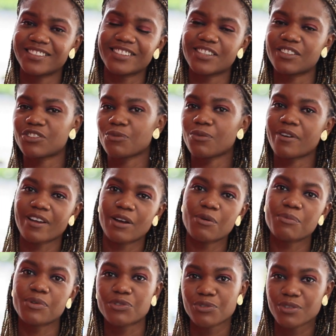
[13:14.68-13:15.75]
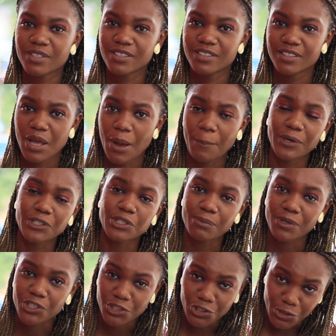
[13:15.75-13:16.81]
You know, don't worry, I won't be doing
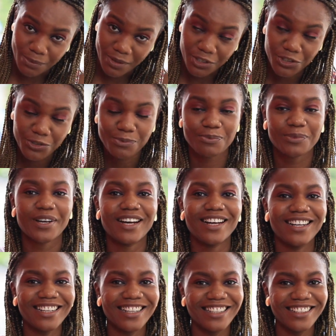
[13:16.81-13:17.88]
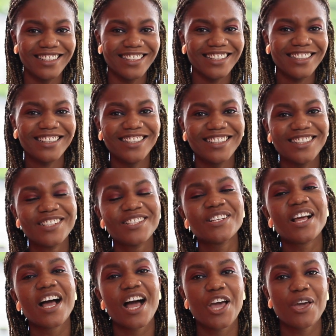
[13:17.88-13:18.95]
mushy too much, but
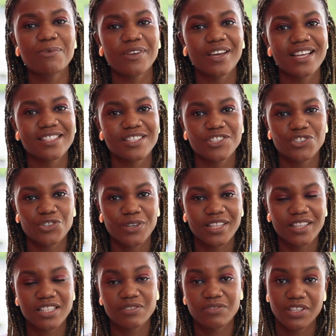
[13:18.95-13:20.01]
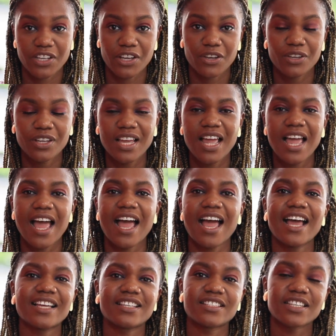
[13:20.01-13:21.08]
I hope you guys enjoyed this video,
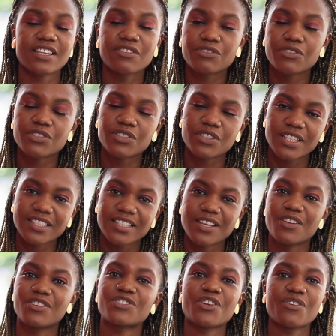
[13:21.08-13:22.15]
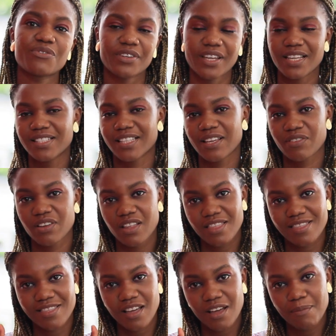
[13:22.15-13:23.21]
and if you did, don't forget to give it a
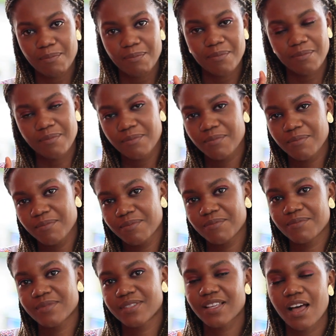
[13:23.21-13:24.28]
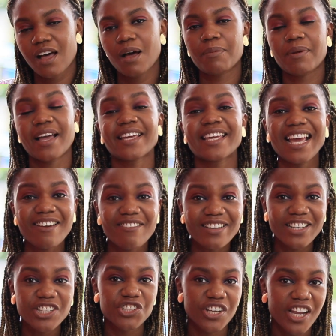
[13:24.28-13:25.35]
thumbs up. And
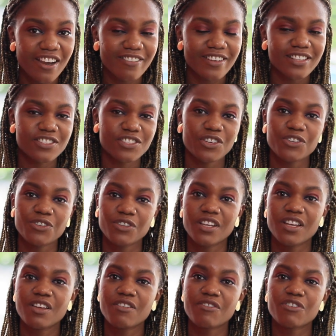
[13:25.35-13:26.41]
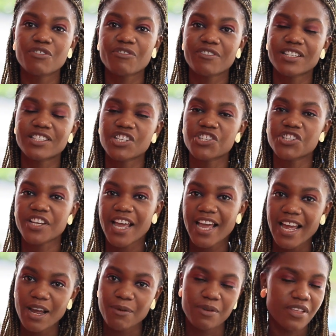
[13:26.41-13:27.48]
caring is sharing, so you feel free to
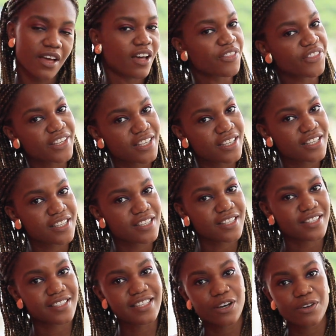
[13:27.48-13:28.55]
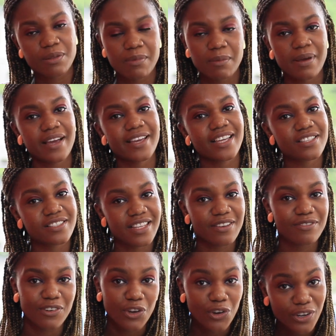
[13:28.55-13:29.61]
share with others and tell them about your
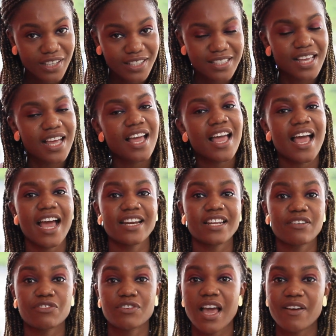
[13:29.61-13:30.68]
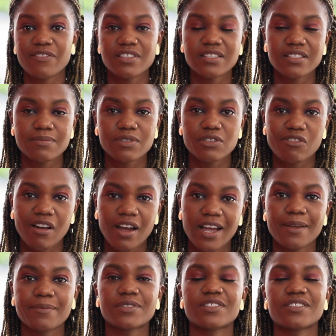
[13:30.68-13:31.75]
Yetunde vlogs. And if you haven't
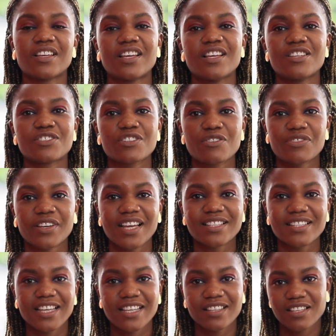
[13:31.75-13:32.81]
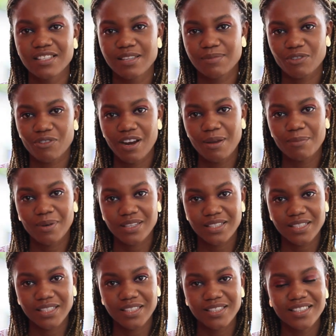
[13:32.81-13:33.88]
subscribed, don't forget to hit the subscribe
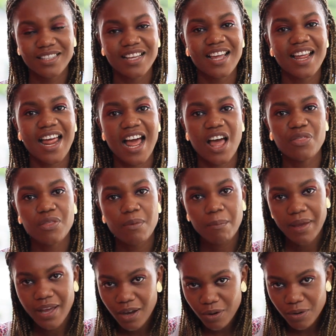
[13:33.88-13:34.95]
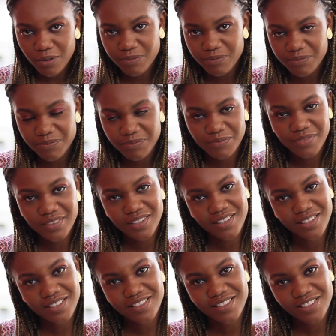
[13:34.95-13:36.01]
button and the bell,
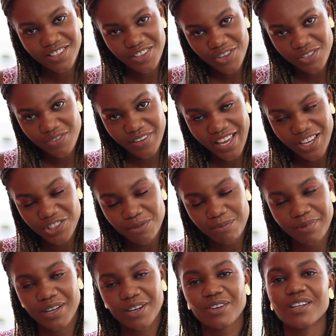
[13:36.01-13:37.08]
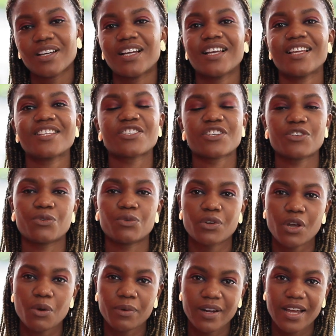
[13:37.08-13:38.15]
the notification bell, so you'll
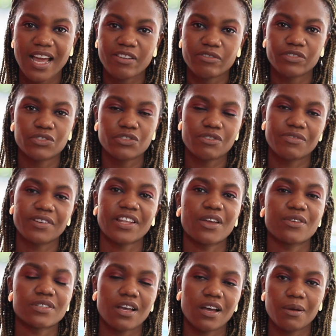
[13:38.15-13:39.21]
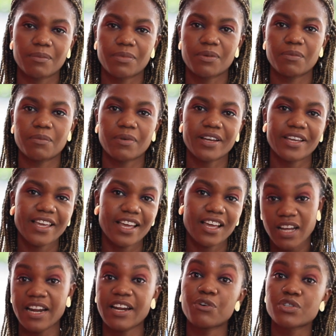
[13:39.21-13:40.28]
know when I have new videos up. But yeah,
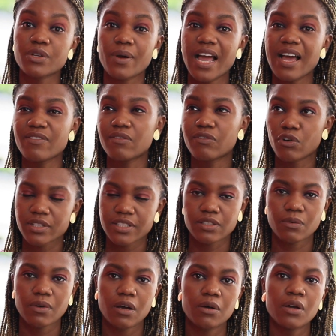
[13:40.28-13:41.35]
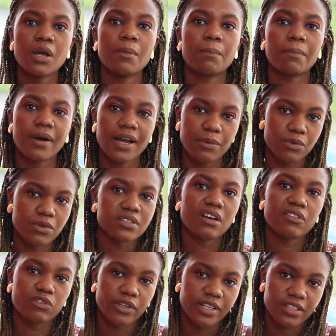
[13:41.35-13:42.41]
and also I haven't vlogged in a while, but I will
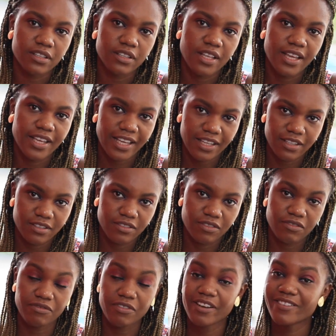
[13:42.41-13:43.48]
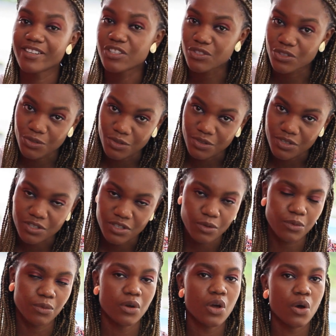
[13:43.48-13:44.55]
start vlogging again very soon,
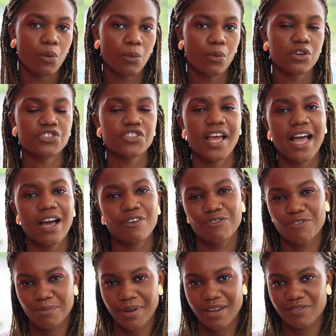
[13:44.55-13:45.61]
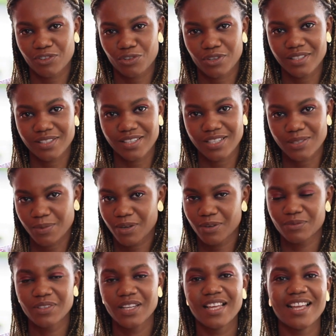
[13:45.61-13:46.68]
so watch out for my vlogs as
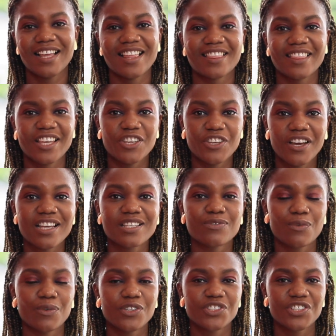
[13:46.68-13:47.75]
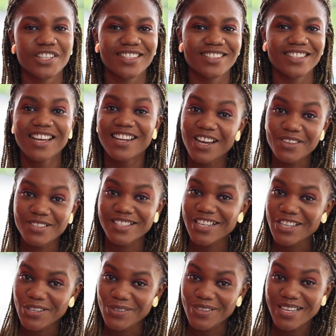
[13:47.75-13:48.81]
well. Thank you guys for watching, and I'll
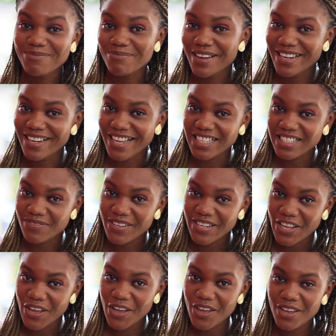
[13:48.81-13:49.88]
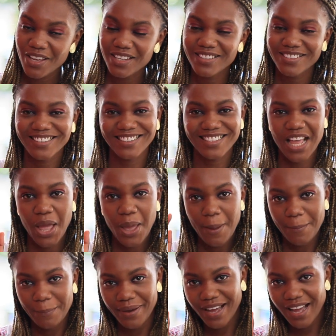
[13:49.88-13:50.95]
see you in my next video.
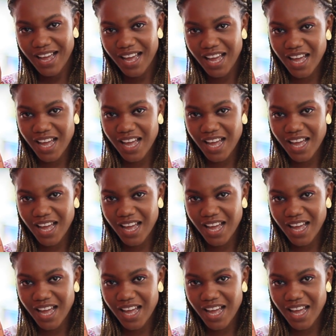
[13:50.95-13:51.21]
Bye.